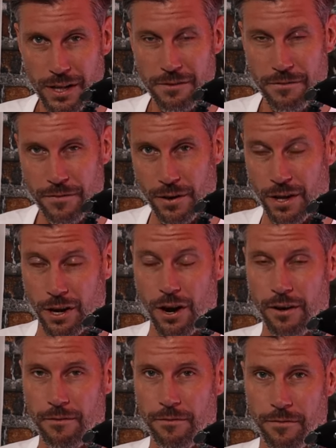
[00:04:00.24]
feel like
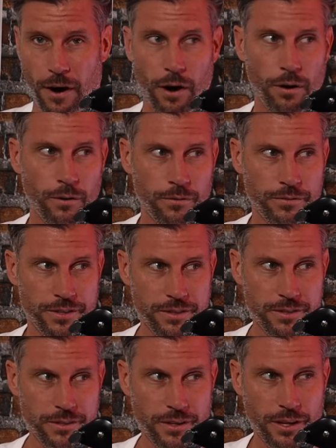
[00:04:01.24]
I evolved
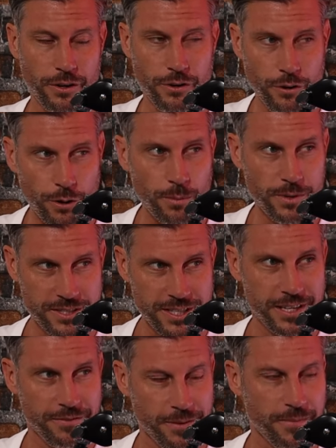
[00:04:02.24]

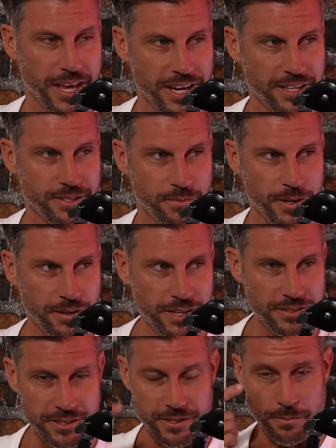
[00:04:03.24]
enormously from that
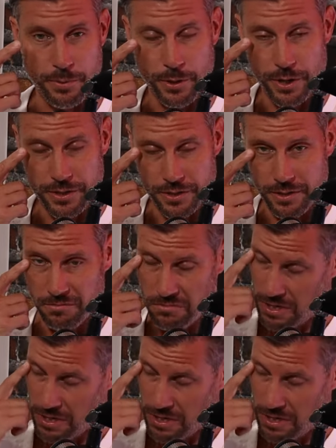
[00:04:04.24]
experience as a person,